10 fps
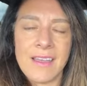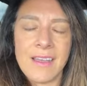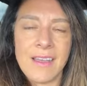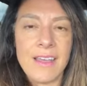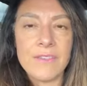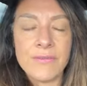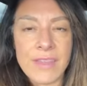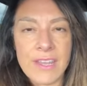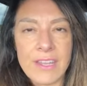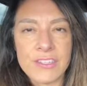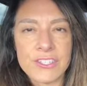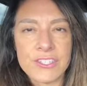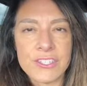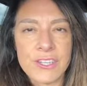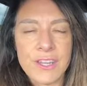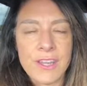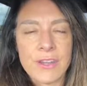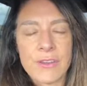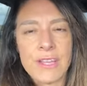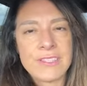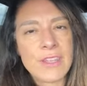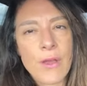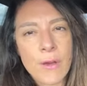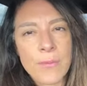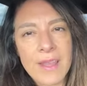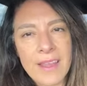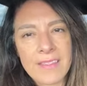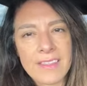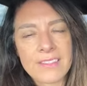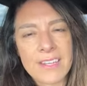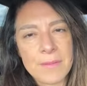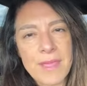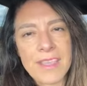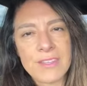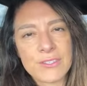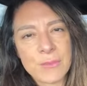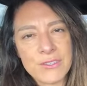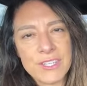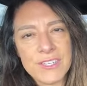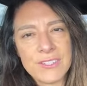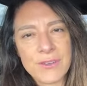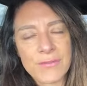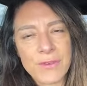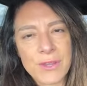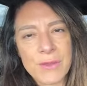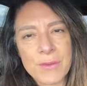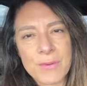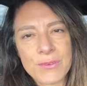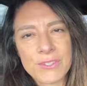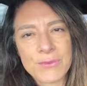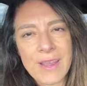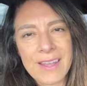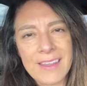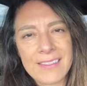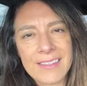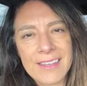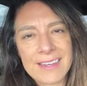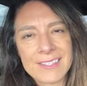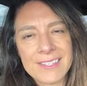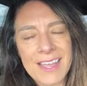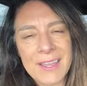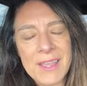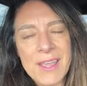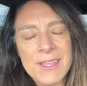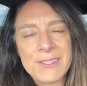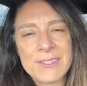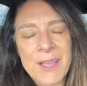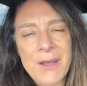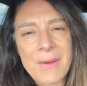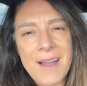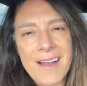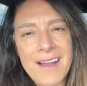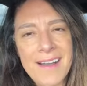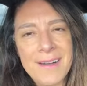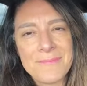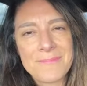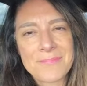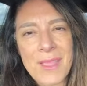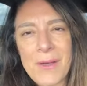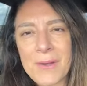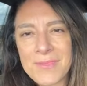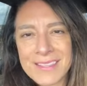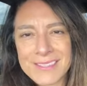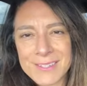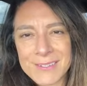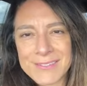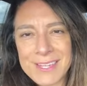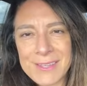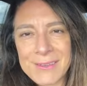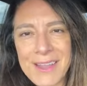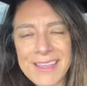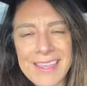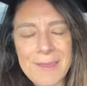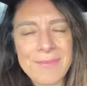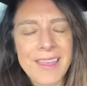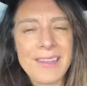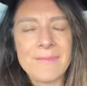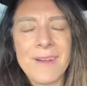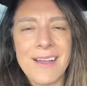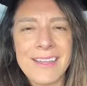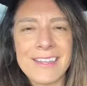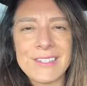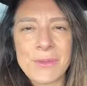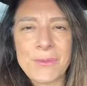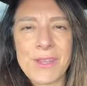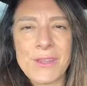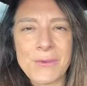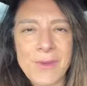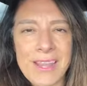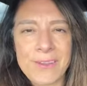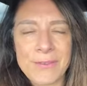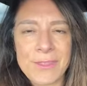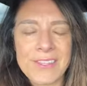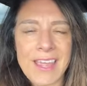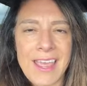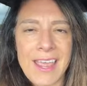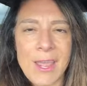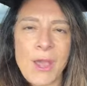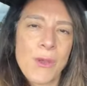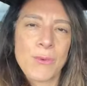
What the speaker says: unfinished creates an opening that's going to make it so much easier for you to approach your writing the next day. So hope that serves you. Keep that in mind when you're writing for the day,